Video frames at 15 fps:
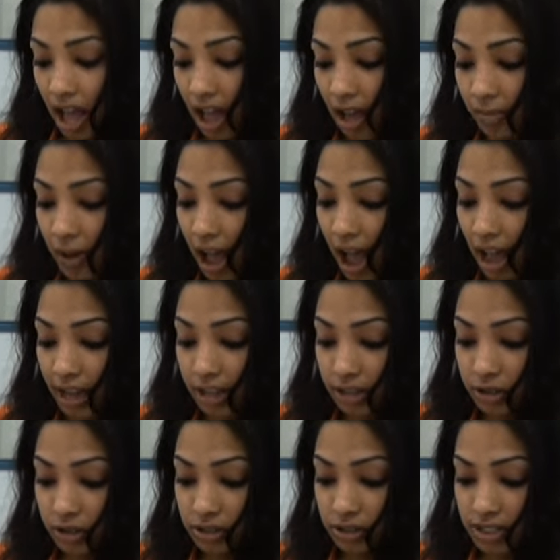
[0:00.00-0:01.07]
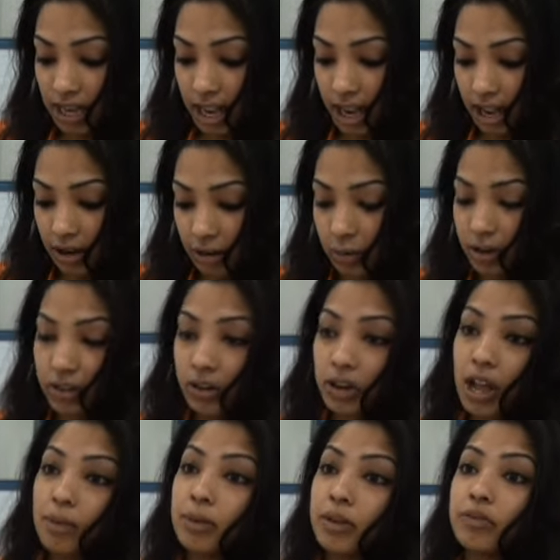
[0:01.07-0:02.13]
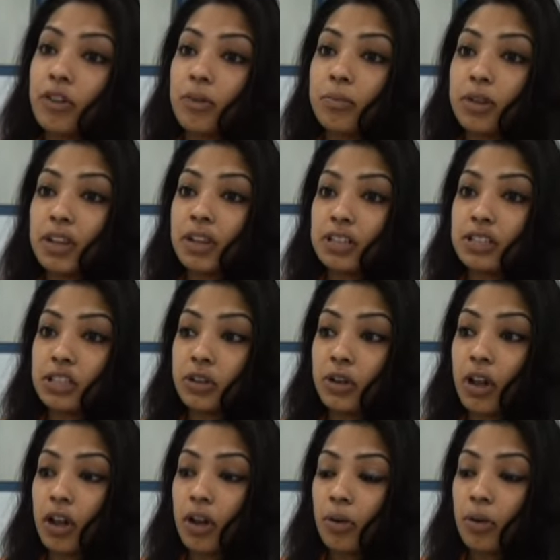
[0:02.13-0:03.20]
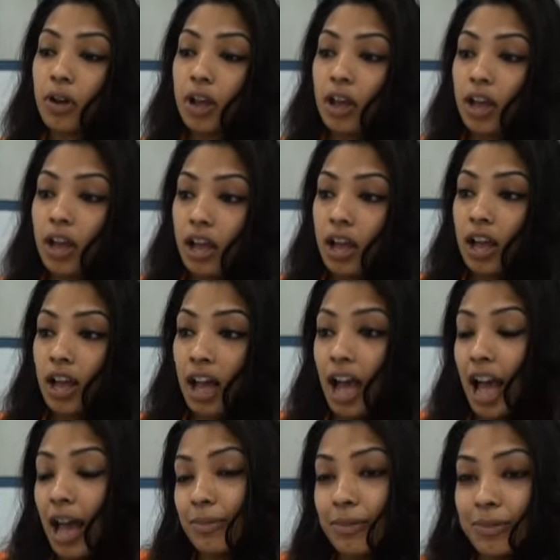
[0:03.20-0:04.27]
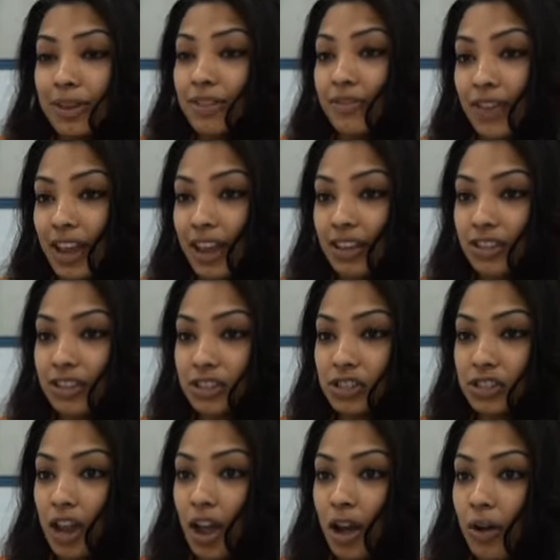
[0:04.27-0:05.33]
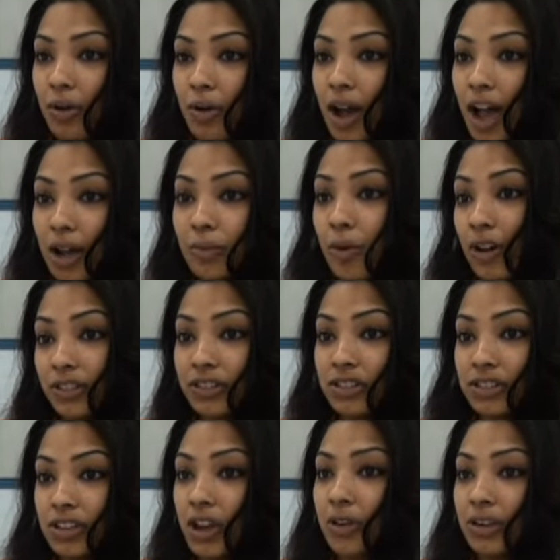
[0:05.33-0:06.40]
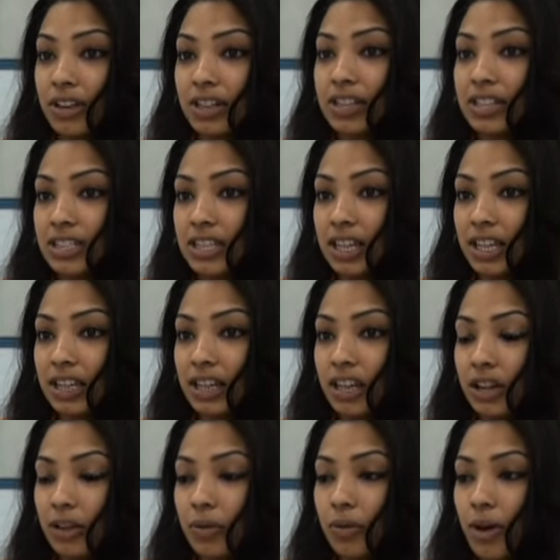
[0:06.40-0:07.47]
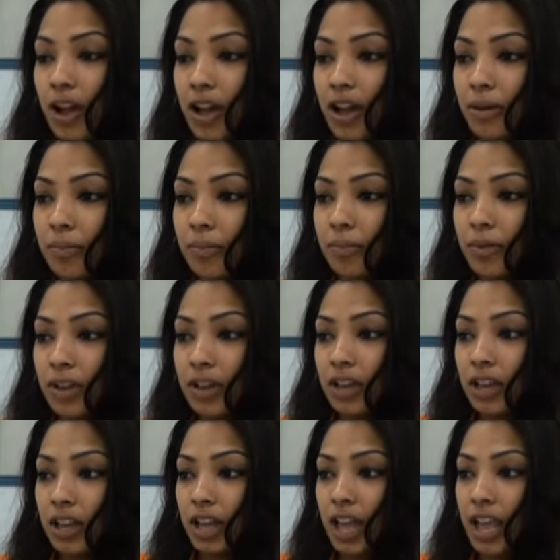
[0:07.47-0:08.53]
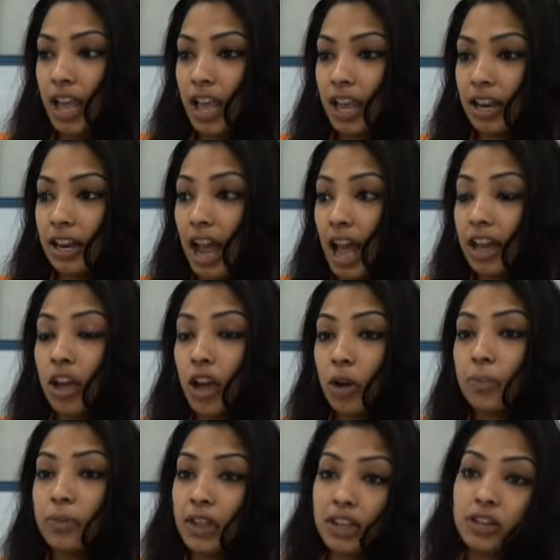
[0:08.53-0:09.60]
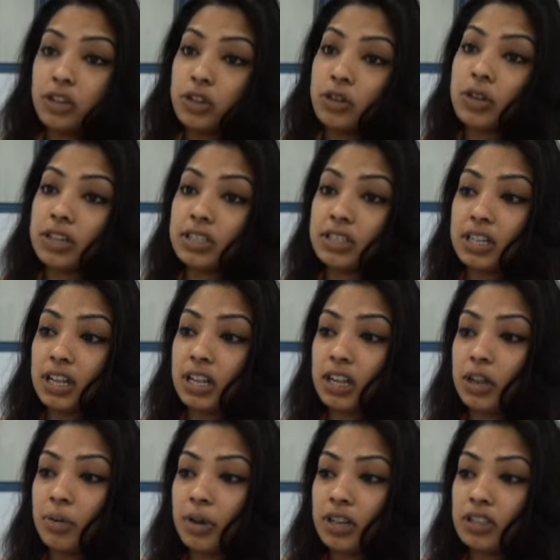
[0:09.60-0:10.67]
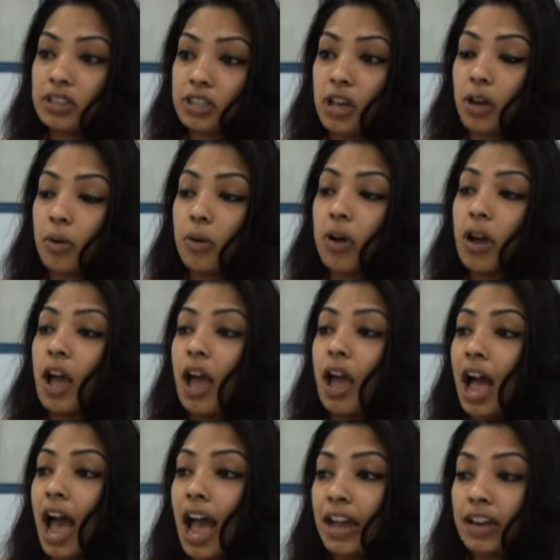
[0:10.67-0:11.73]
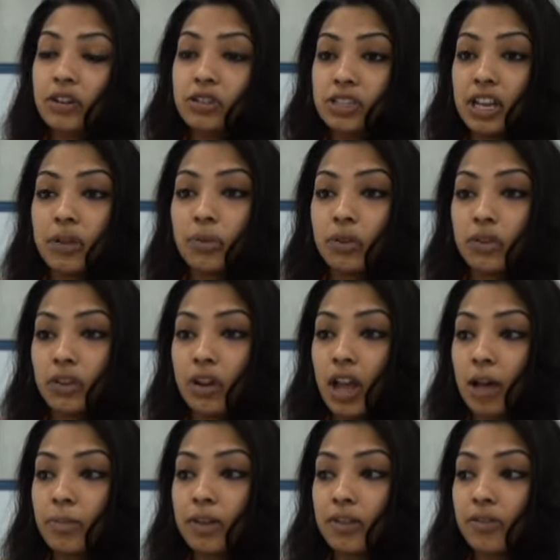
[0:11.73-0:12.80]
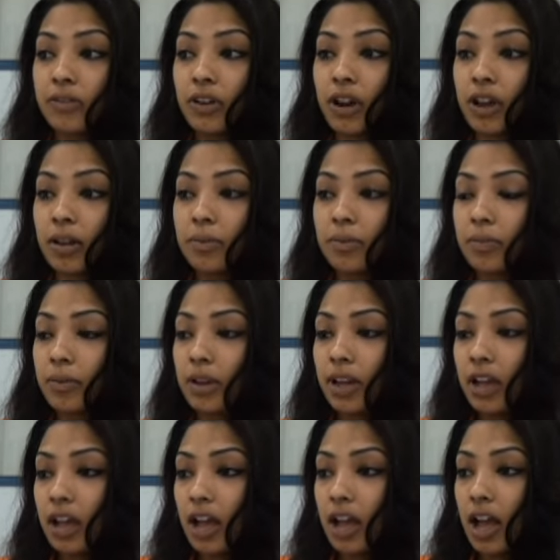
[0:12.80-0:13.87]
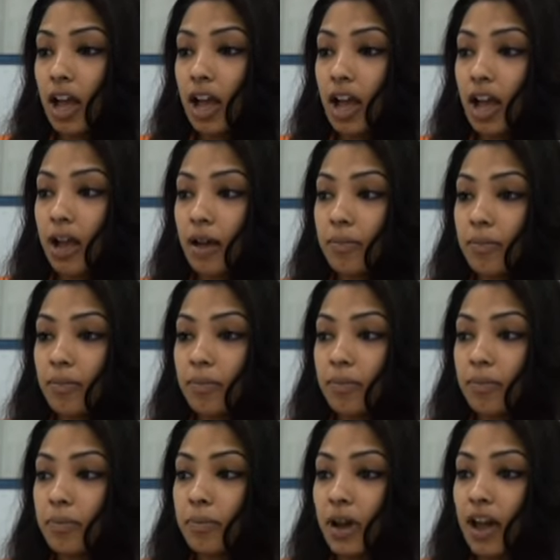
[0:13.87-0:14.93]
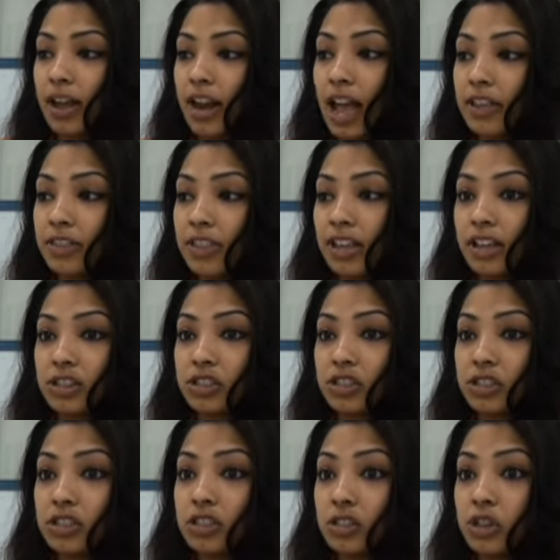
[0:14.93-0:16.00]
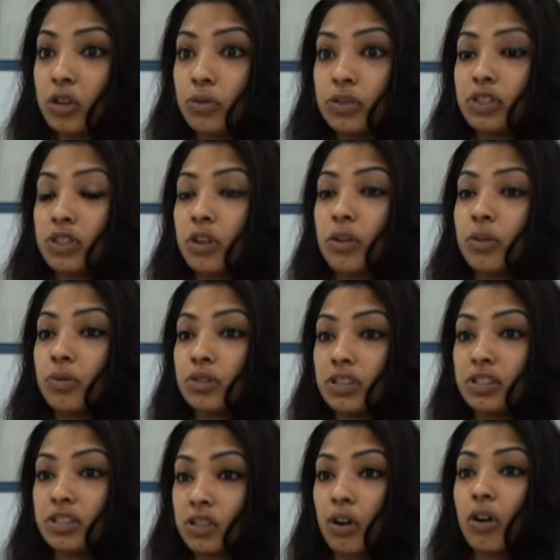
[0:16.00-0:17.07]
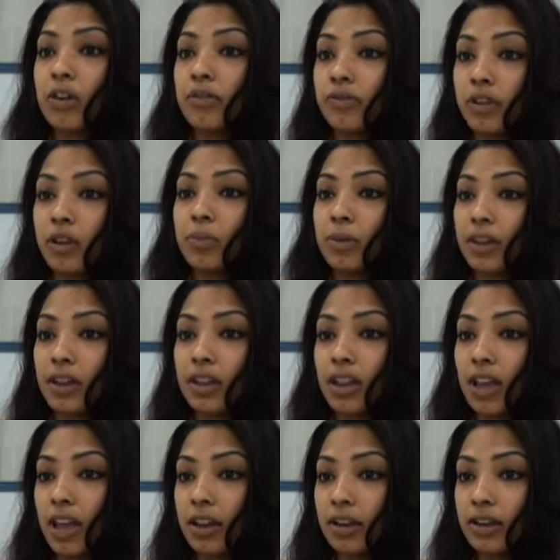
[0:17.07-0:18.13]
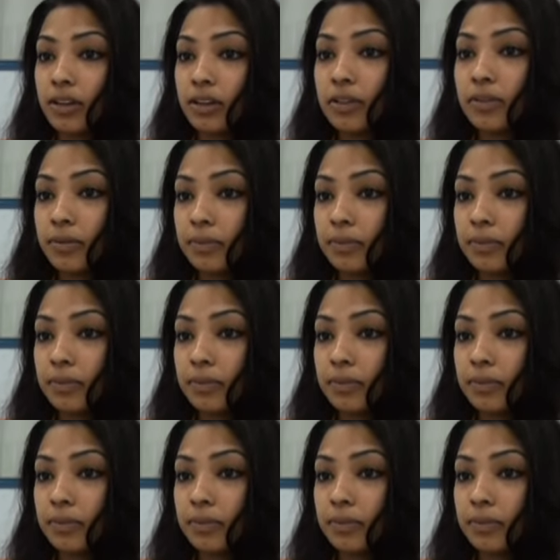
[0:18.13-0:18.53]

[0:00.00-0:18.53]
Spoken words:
I understand where they're coming from because, you know, I'm a big fan of the show. I want the show to continue, and I hope they do continue it. So I understand where they're coming from. But I think it's just too soon to start filming again.